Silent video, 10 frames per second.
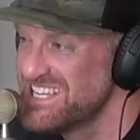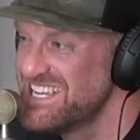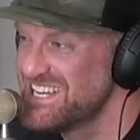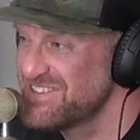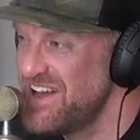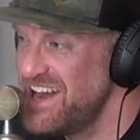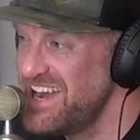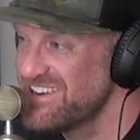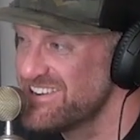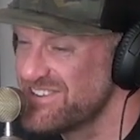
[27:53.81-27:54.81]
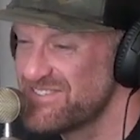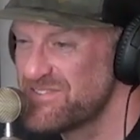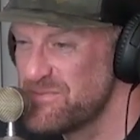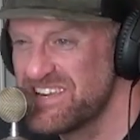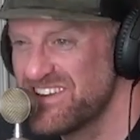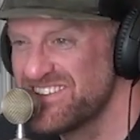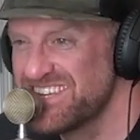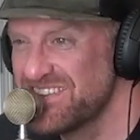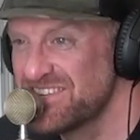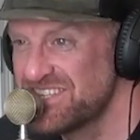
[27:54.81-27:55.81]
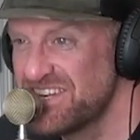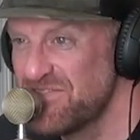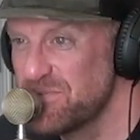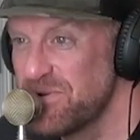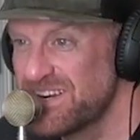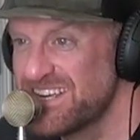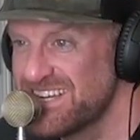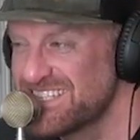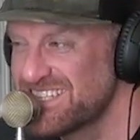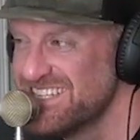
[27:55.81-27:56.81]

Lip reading: getting fired for being on the Endless Endeavor podcast.